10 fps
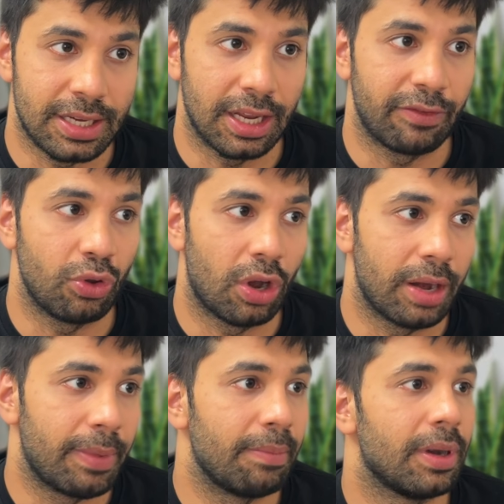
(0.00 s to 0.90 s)
string if you all
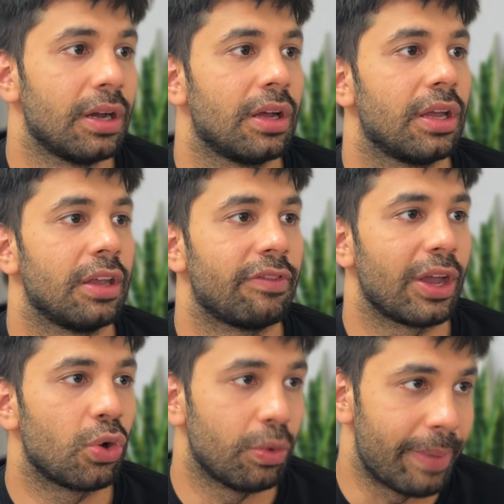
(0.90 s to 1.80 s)
remember? If I
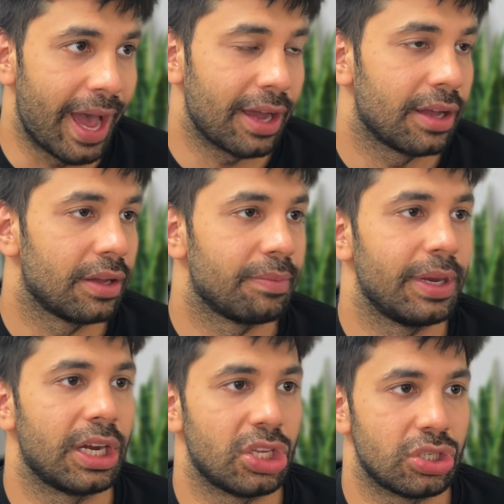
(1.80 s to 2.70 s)
go back,
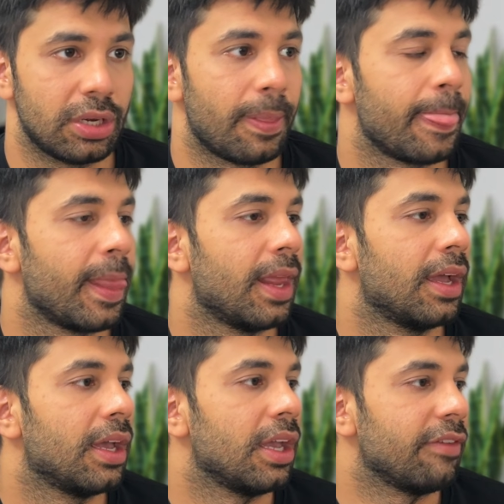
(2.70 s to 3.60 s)
pay attention.
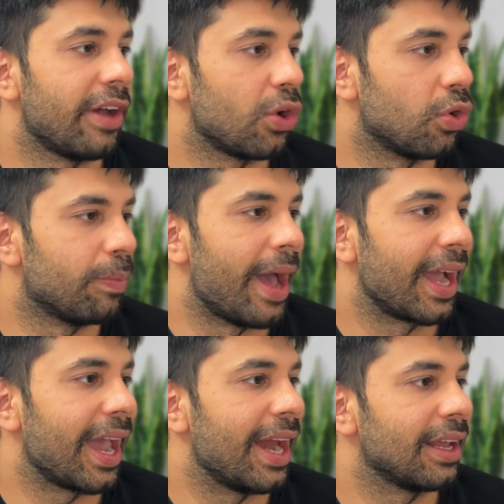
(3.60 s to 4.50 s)
If I go
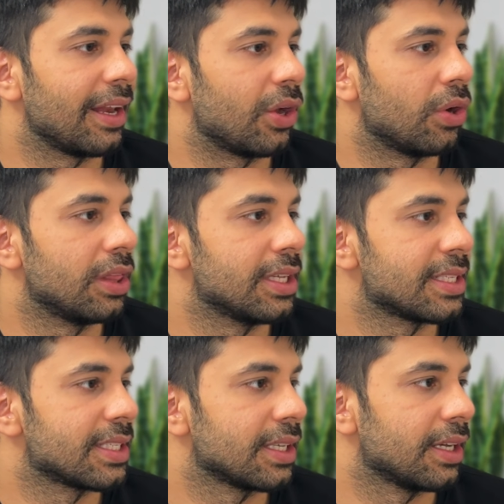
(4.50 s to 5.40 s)
back and click on
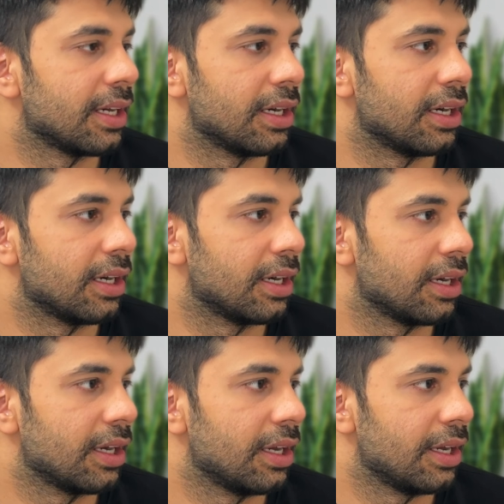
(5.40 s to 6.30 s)
this
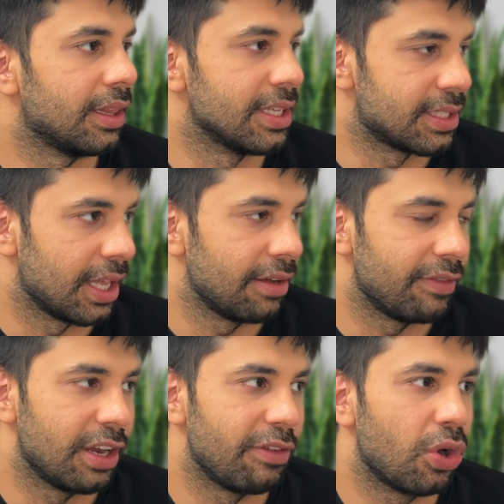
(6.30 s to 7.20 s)
thing
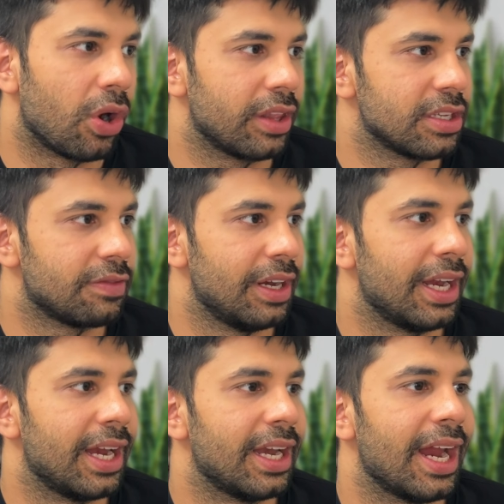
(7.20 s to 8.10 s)
where we got this field
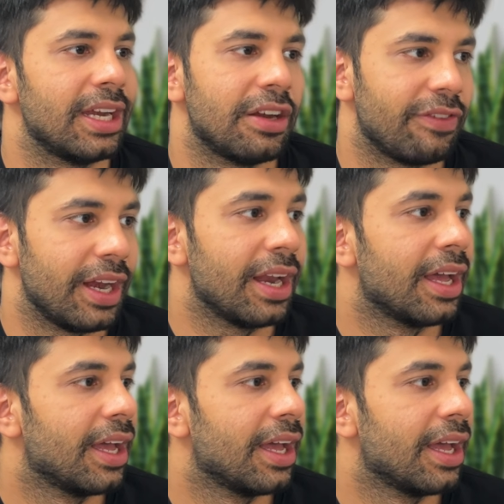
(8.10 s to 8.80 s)
in edit field,